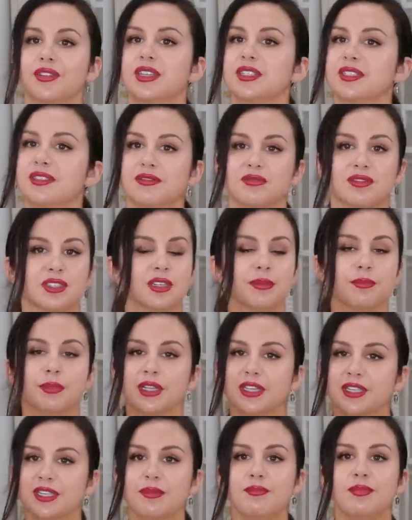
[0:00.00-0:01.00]
It's simple
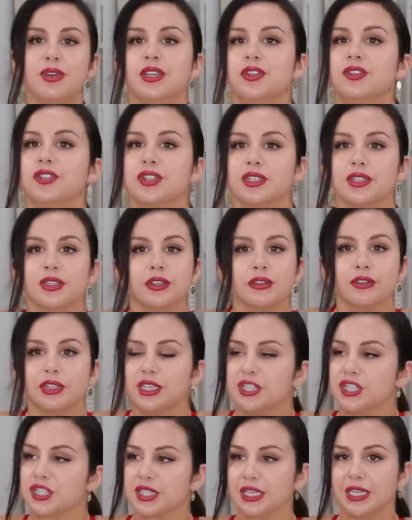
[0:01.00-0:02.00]
as can be. You just literally,
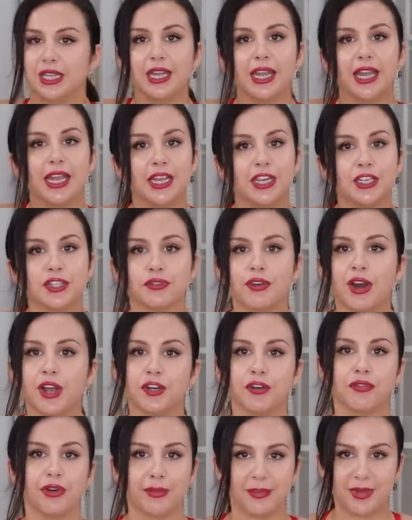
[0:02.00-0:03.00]
it just lays around
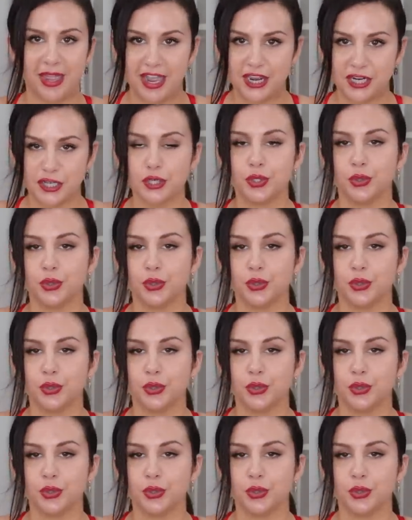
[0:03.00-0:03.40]
your rib cage,